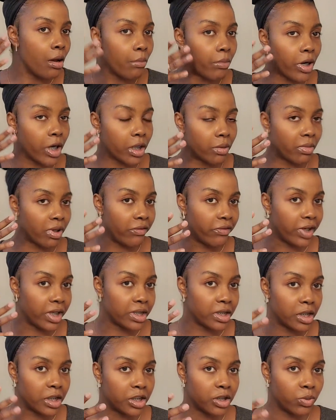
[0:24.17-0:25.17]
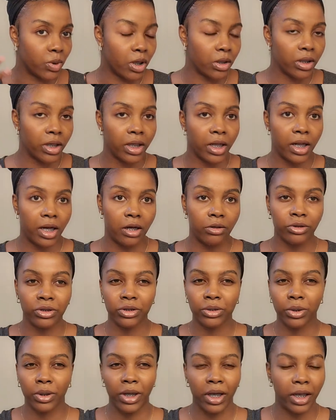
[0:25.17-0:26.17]
part of my face is swollen and I'll
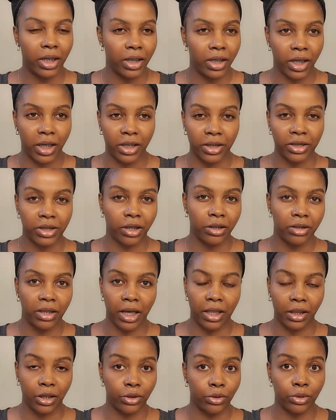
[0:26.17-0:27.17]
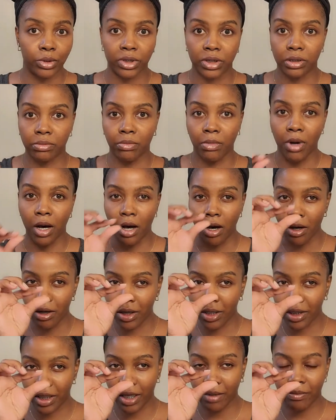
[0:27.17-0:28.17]
just go ahead and insert that little small
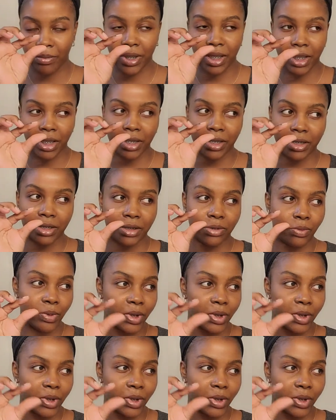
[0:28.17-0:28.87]
clip because